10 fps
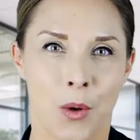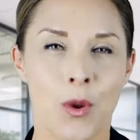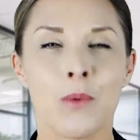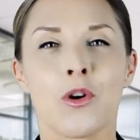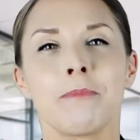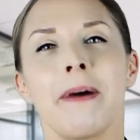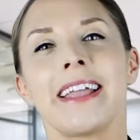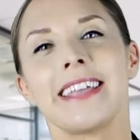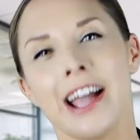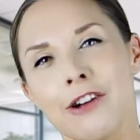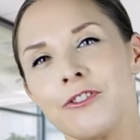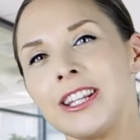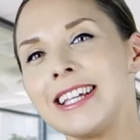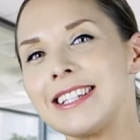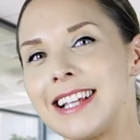We work by
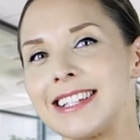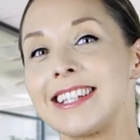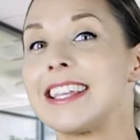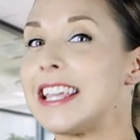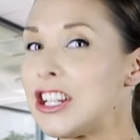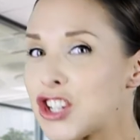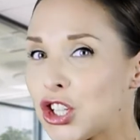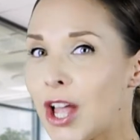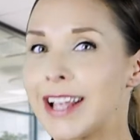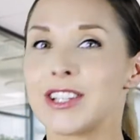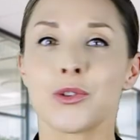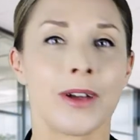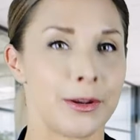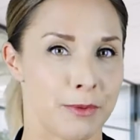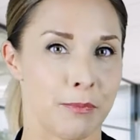carefully assessing each client's
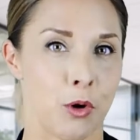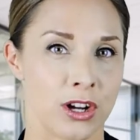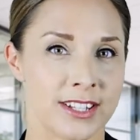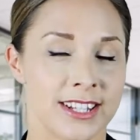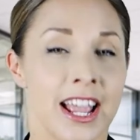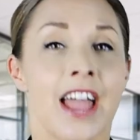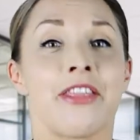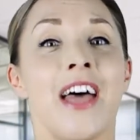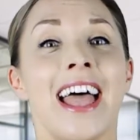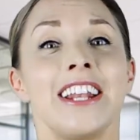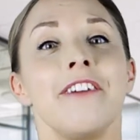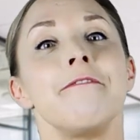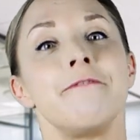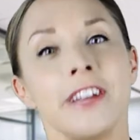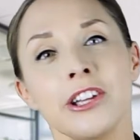credit reports,
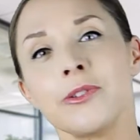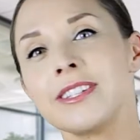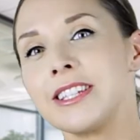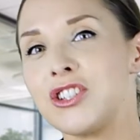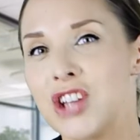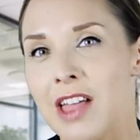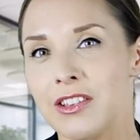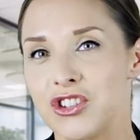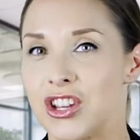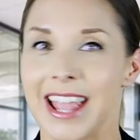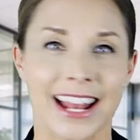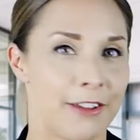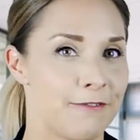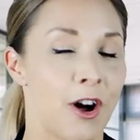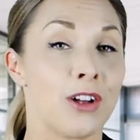then vigorously challenging
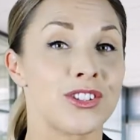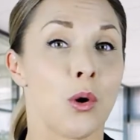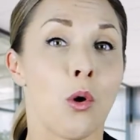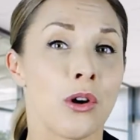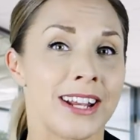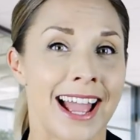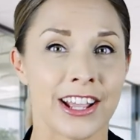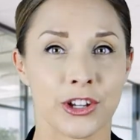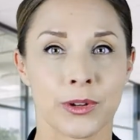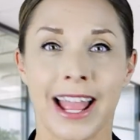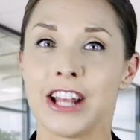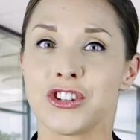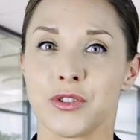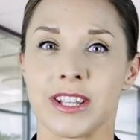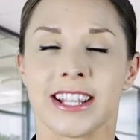any false or inaccurate
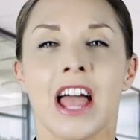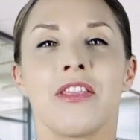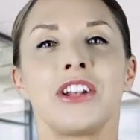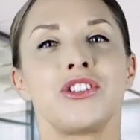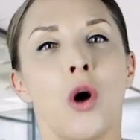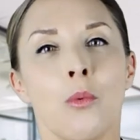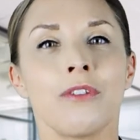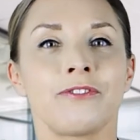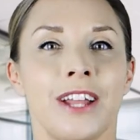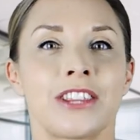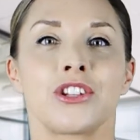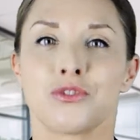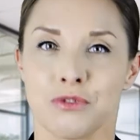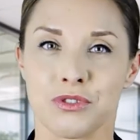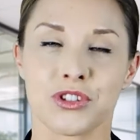entries that don't reflect the
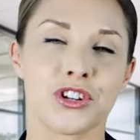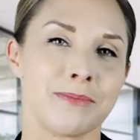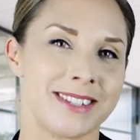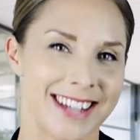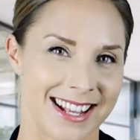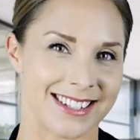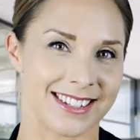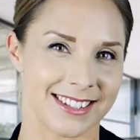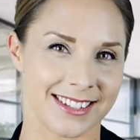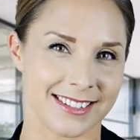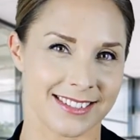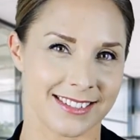true circumstances.